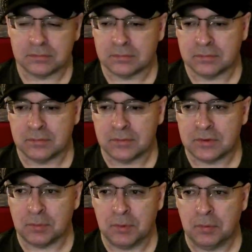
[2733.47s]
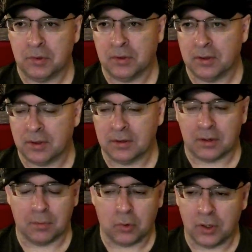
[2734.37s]
some people are
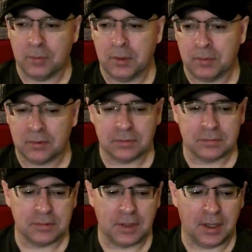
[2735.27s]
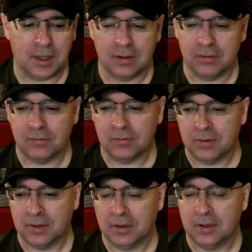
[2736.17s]
morning people, and
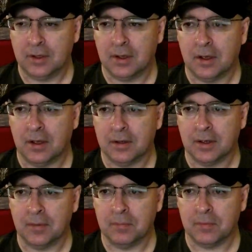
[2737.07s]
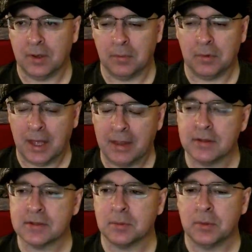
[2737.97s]
I'm glad that
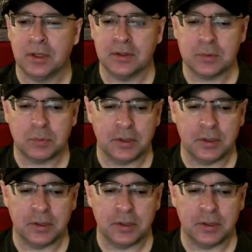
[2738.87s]
somebody is, but